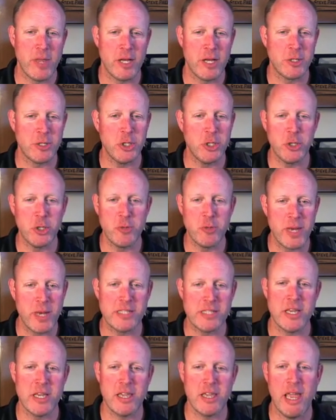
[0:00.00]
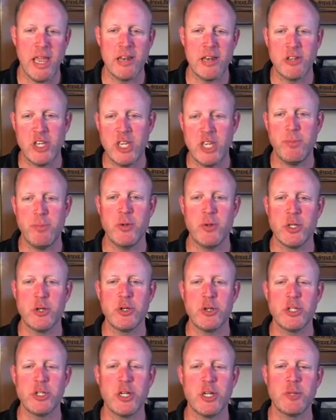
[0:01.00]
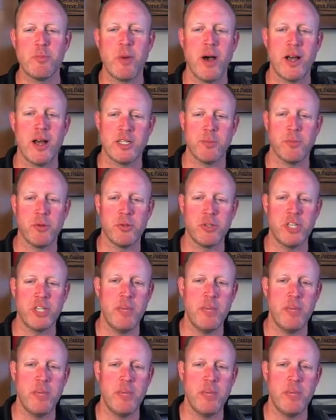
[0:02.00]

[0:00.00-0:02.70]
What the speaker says: I'll still do the best I can to keep you as interested as possible,